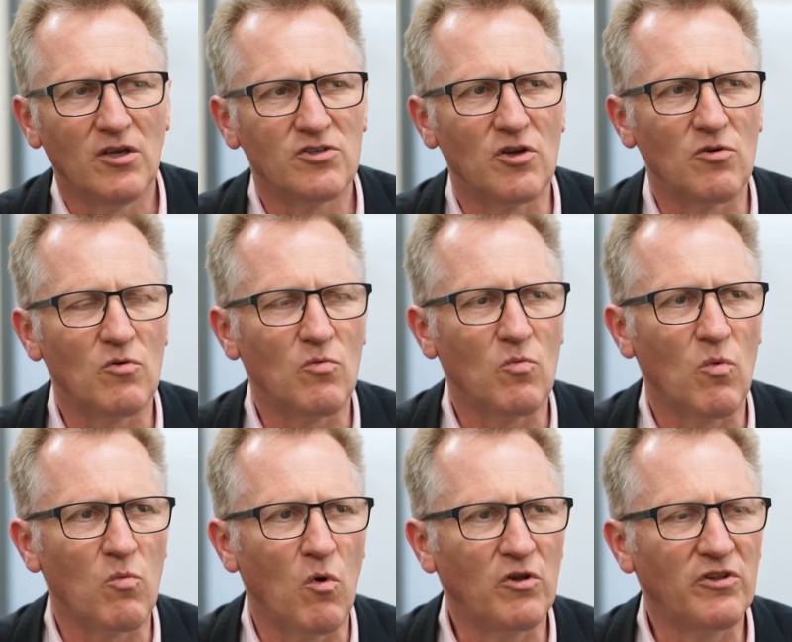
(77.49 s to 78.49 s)
so
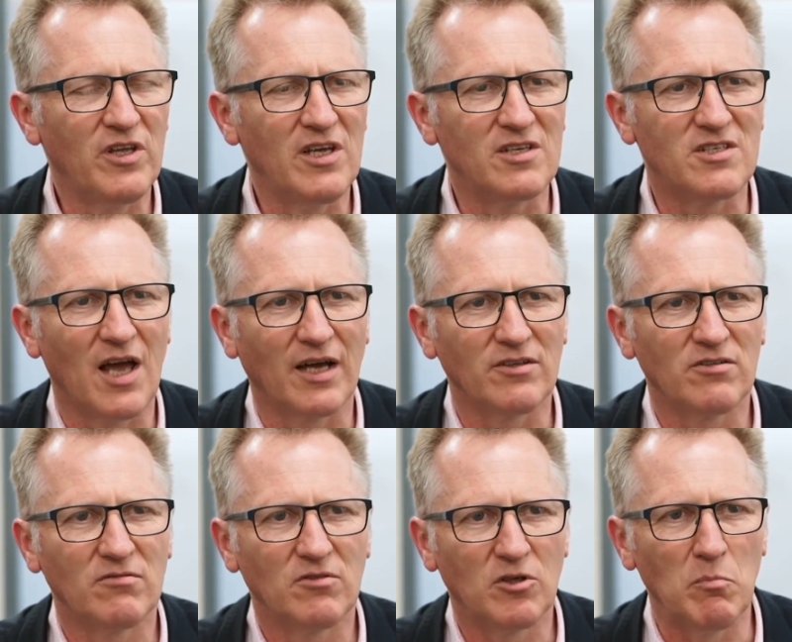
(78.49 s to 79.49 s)
what are the exact
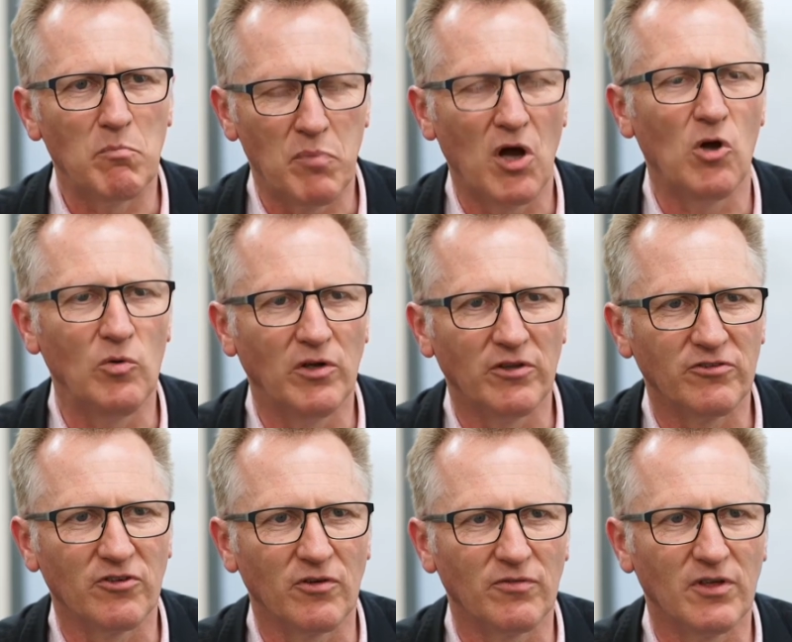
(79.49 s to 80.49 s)

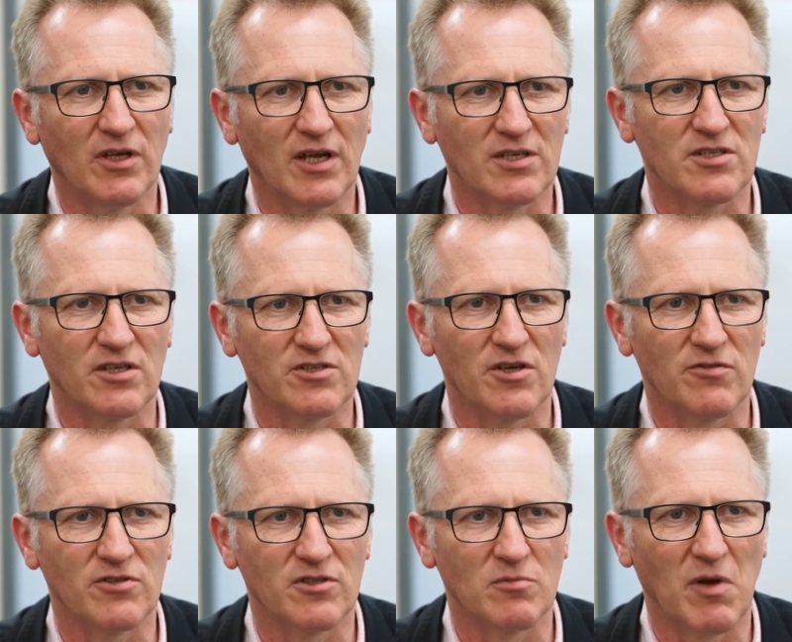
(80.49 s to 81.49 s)
components of the Elastic
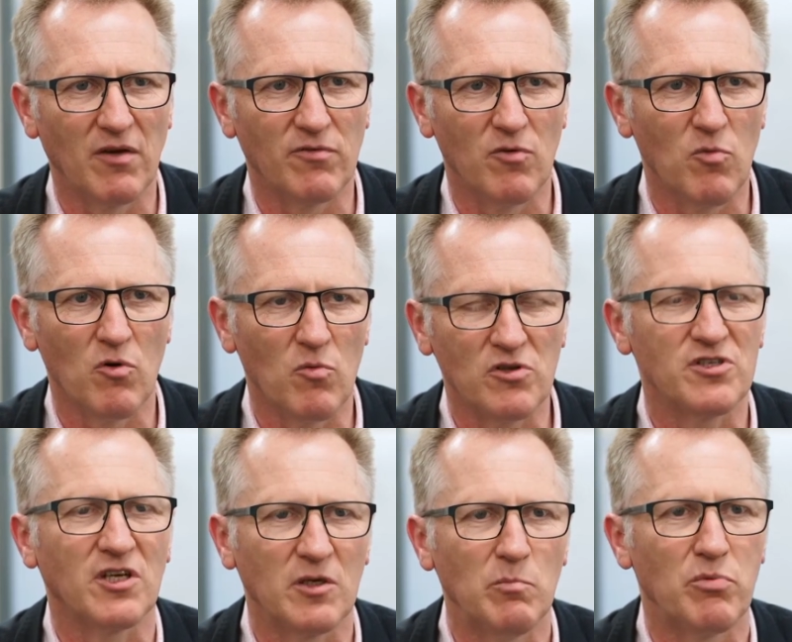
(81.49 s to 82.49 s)
Services platform? What does
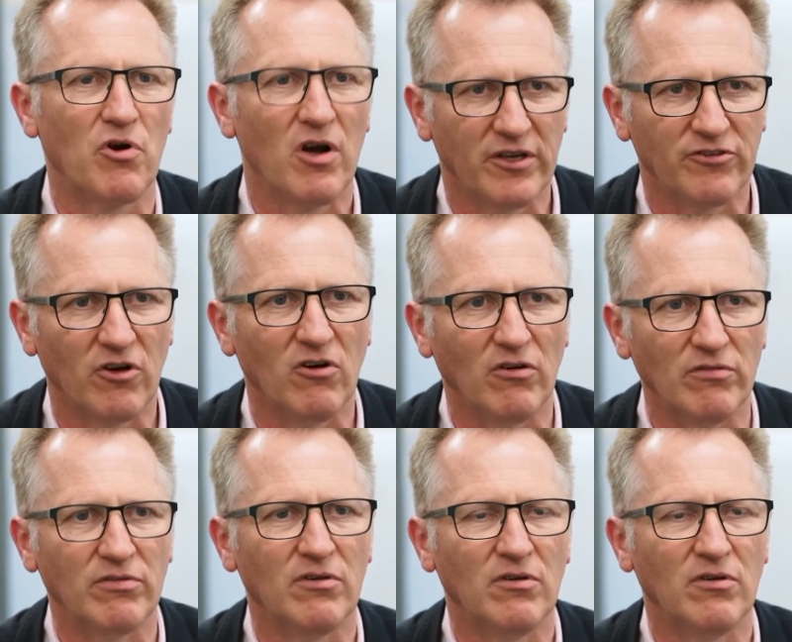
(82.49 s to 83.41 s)
it comprise of?